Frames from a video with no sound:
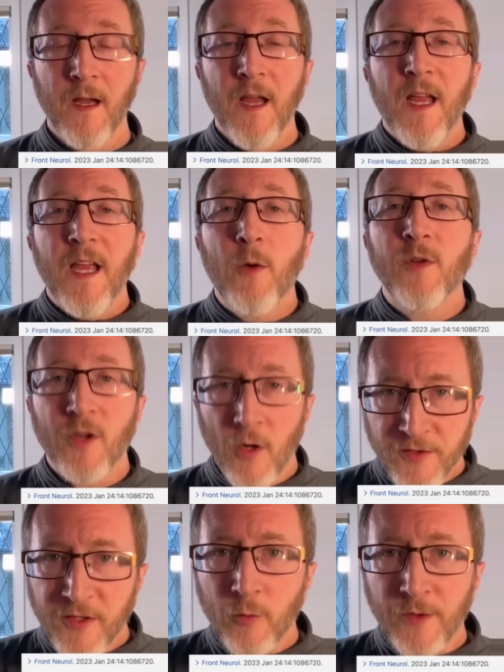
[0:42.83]
It was
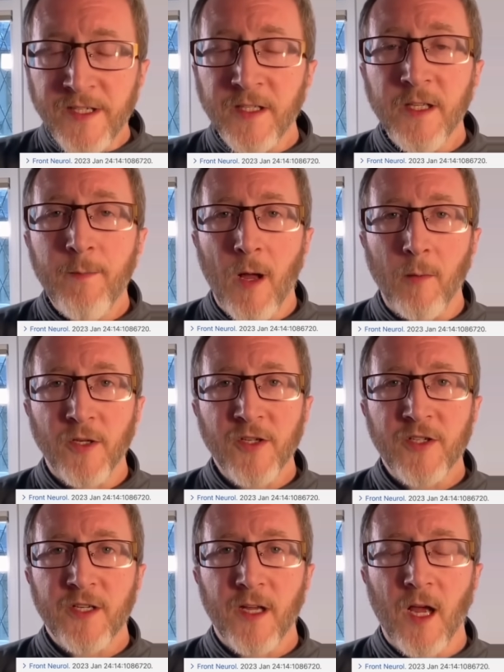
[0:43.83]
also recently
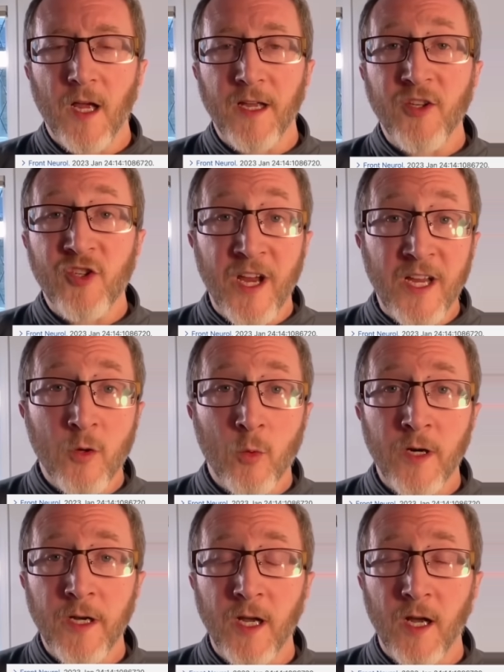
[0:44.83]
published in
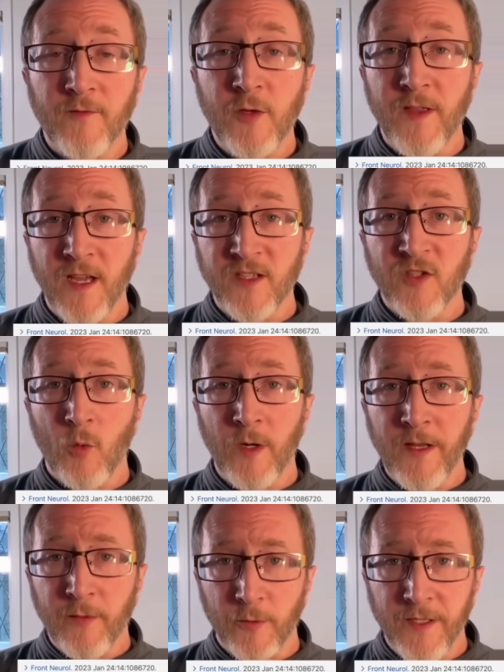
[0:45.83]
January of
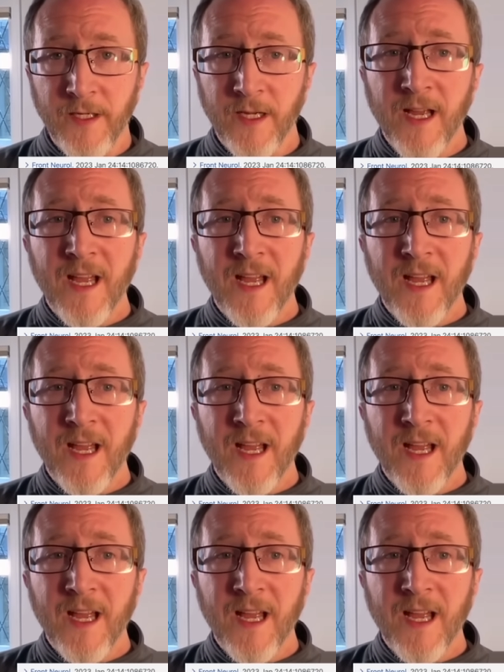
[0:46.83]
2023